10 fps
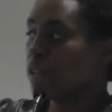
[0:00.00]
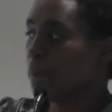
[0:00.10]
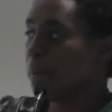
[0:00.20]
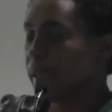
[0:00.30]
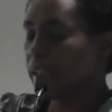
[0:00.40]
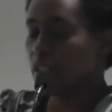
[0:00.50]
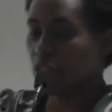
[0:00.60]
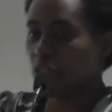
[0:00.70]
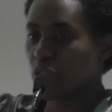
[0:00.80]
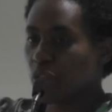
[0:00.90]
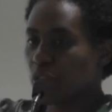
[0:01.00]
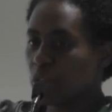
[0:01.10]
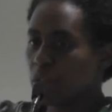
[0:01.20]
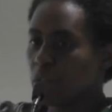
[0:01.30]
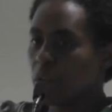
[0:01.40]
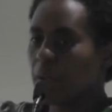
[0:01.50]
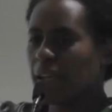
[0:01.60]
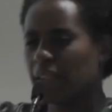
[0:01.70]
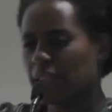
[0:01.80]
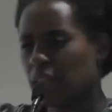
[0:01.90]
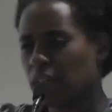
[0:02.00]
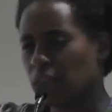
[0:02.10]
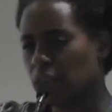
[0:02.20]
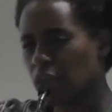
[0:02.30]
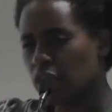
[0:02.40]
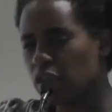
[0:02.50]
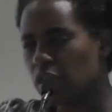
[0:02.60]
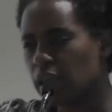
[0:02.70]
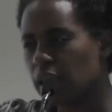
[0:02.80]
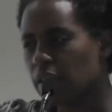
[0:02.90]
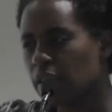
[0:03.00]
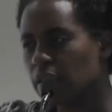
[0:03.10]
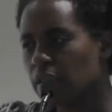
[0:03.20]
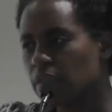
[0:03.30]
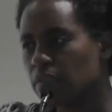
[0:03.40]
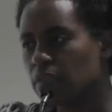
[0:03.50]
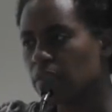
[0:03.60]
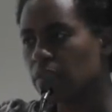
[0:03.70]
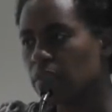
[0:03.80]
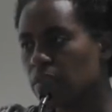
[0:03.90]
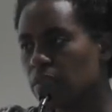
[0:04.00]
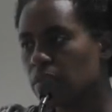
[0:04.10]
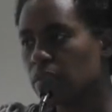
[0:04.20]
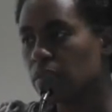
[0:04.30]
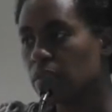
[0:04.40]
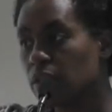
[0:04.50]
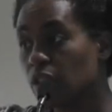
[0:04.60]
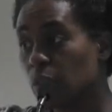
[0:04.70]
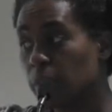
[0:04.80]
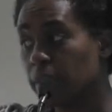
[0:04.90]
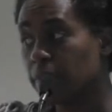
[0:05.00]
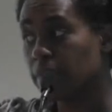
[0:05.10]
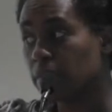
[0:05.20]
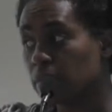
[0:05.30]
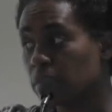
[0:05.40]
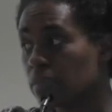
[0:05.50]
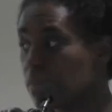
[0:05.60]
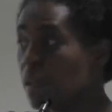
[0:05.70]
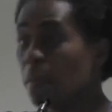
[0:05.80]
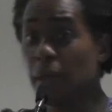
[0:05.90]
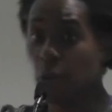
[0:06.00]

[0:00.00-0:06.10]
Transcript: a big concern about the psychological health of women, men